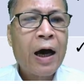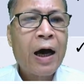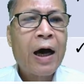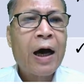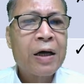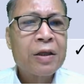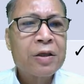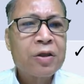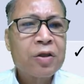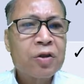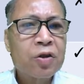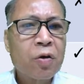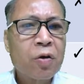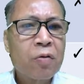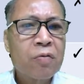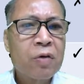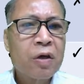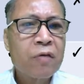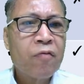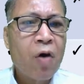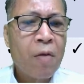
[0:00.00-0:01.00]
There's
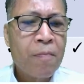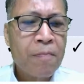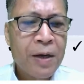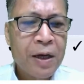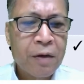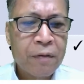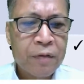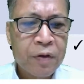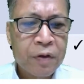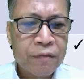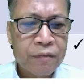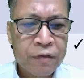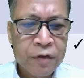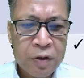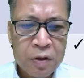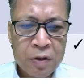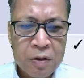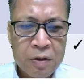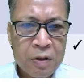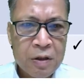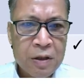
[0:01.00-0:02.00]
only warming of the food
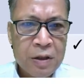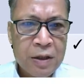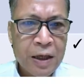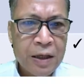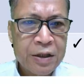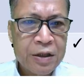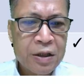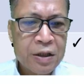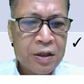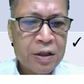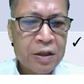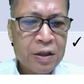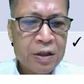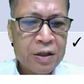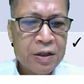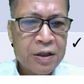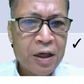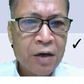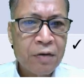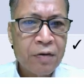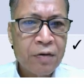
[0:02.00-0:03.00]
and
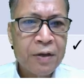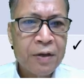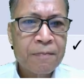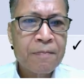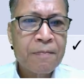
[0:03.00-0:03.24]
sell it